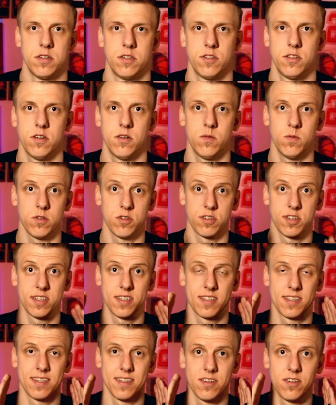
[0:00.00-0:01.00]
So we're
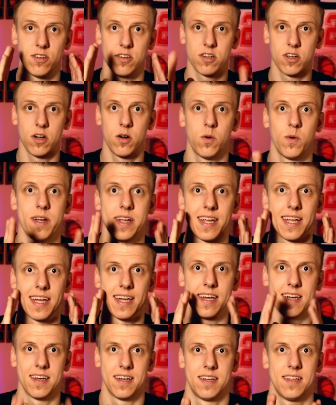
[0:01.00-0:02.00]
still going
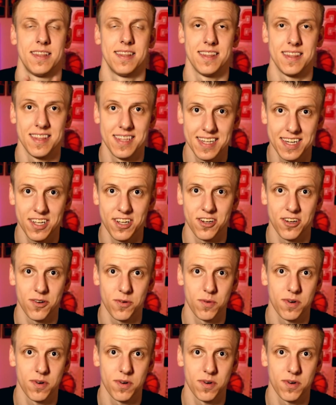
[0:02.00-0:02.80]
linear.